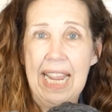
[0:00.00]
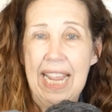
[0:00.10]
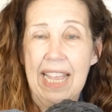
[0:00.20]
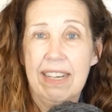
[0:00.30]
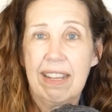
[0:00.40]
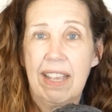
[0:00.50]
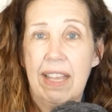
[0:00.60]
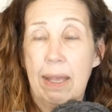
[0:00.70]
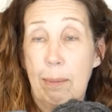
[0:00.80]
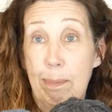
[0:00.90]
and
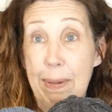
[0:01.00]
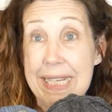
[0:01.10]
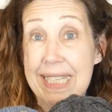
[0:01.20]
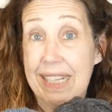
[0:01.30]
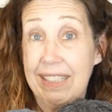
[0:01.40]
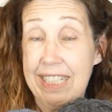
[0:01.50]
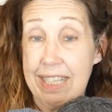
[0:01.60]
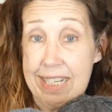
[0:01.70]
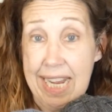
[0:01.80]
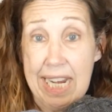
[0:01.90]

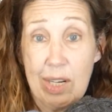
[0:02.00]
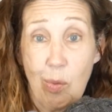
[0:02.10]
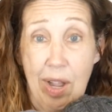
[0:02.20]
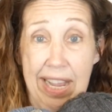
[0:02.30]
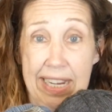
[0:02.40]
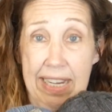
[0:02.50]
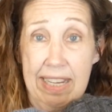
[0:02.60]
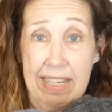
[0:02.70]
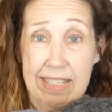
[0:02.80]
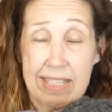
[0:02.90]
basically the takeaway
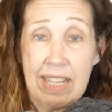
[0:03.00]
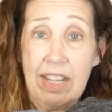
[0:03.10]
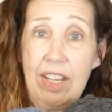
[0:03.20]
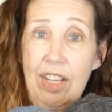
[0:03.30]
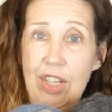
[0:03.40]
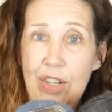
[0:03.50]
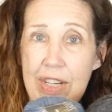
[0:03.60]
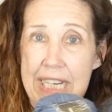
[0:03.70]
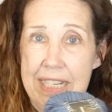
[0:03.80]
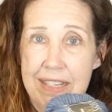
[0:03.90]
is
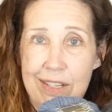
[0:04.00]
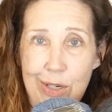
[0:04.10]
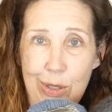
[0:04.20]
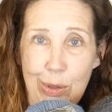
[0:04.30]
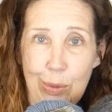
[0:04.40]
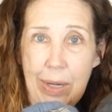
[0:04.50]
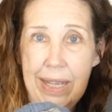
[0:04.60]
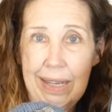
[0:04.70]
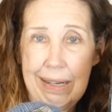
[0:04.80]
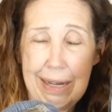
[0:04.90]
you need
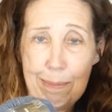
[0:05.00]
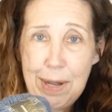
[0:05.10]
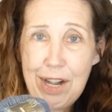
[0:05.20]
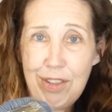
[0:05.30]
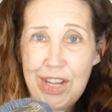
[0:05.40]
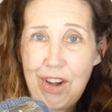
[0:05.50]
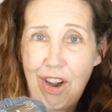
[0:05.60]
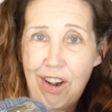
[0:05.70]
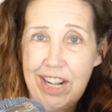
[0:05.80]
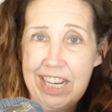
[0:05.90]
to compare the
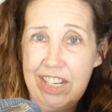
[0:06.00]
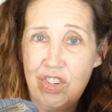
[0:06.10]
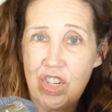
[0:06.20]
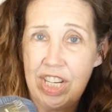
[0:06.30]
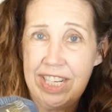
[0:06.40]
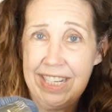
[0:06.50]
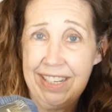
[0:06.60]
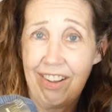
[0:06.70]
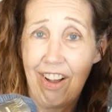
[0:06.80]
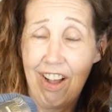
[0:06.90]
yardage
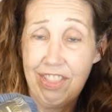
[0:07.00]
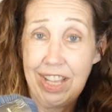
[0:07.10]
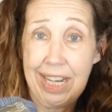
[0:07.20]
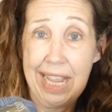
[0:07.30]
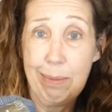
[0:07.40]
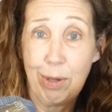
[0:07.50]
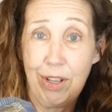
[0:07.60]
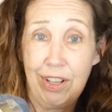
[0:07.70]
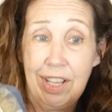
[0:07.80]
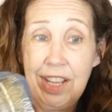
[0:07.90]
on the
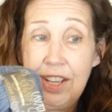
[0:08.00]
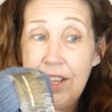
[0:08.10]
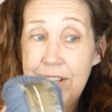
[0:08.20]
label